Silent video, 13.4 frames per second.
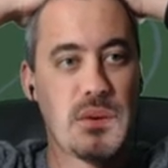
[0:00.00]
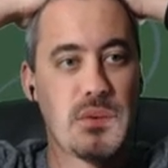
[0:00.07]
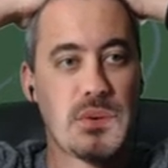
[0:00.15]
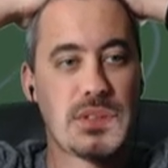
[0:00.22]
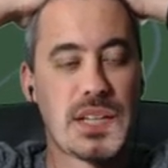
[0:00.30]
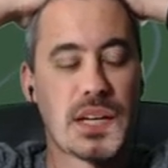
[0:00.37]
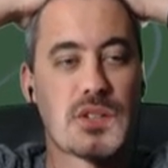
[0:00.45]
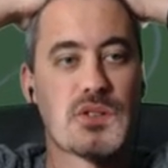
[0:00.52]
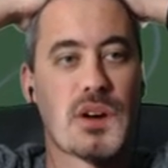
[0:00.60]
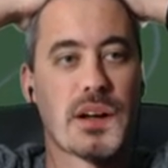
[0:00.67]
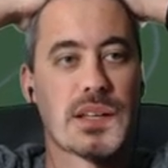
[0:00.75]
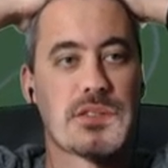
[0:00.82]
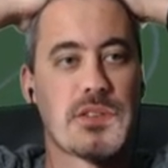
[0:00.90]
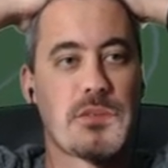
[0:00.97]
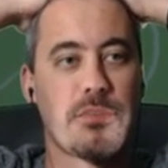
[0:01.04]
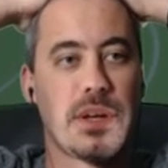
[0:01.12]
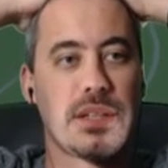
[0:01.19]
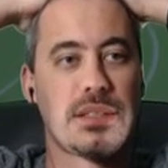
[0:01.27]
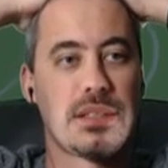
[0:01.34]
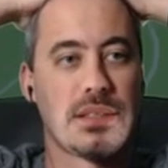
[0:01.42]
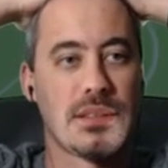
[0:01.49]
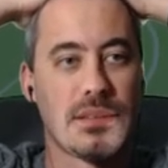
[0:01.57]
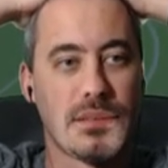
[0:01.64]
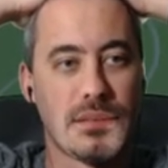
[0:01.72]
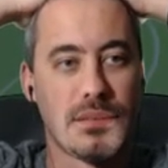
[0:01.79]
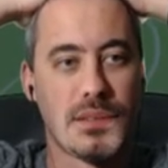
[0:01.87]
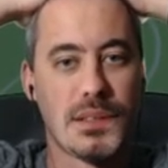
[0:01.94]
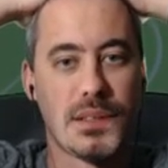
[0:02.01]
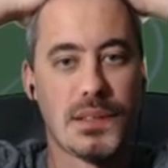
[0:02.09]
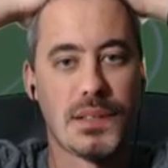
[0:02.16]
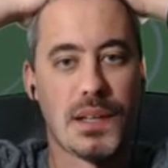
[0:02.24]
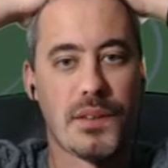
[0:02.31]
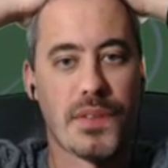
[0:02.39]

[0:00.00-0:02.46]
We'll take a draw against fifth place if